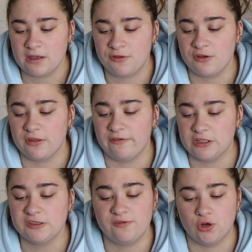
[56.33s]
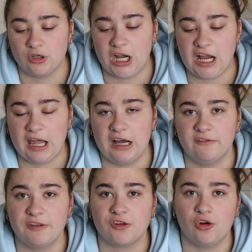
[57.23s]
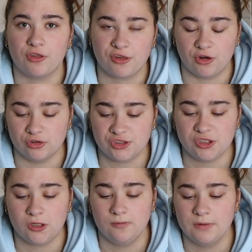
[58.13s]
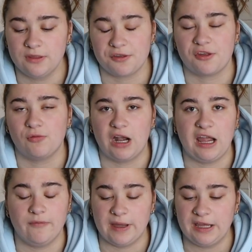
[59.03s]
So the first folder I have is called Social. This is where I have my